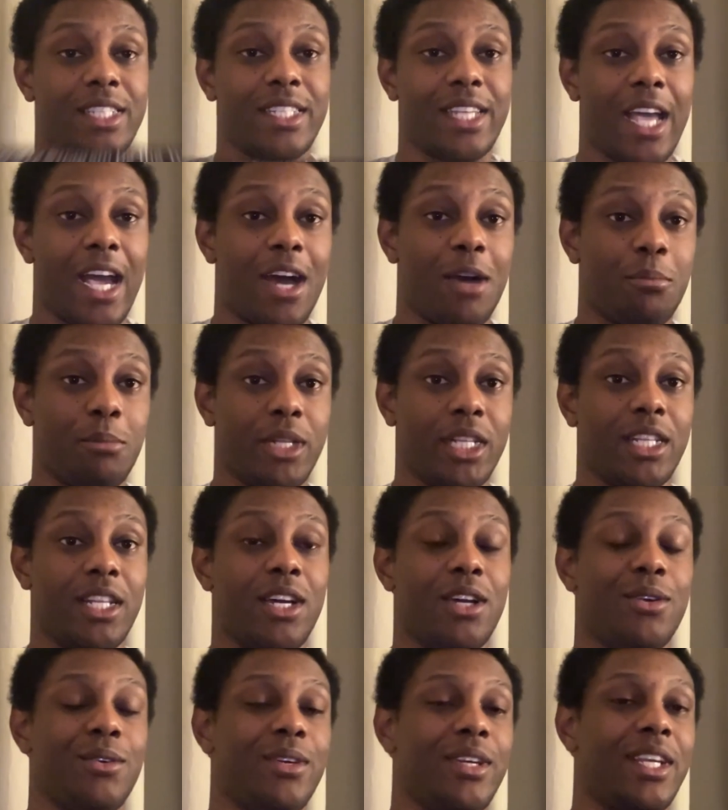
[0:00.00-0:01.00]
down
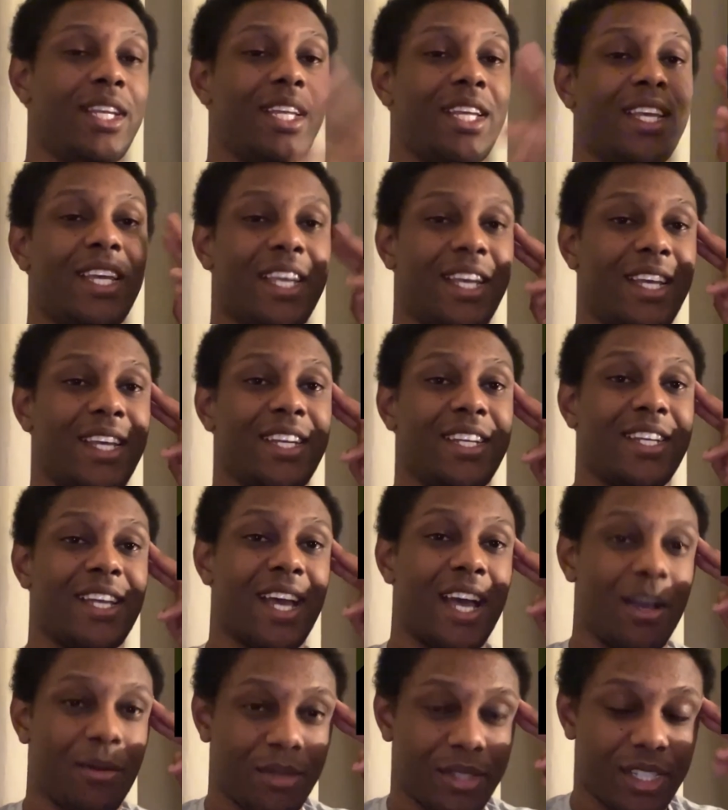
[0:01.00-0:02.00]
below, and
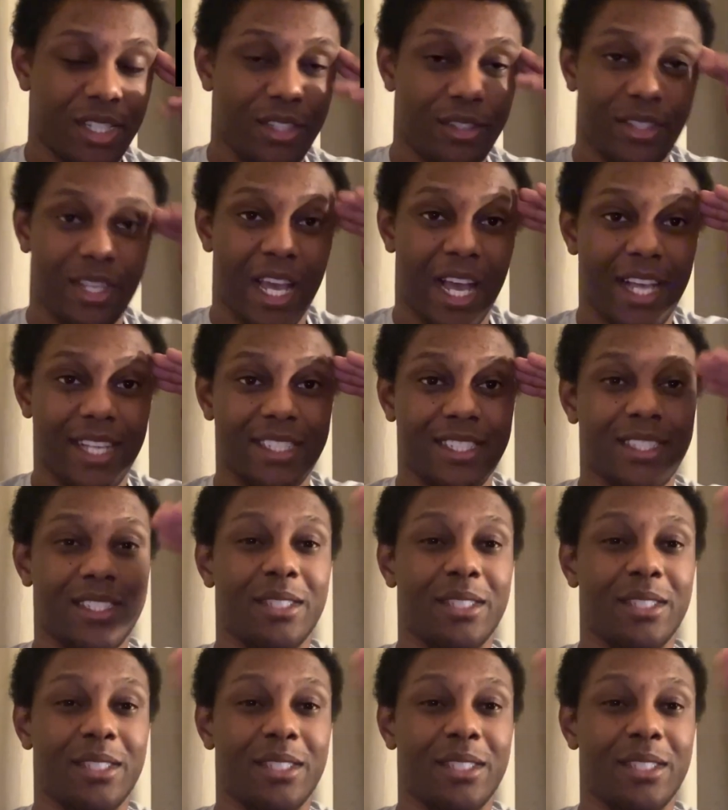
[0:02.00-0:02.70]
I will see you guys.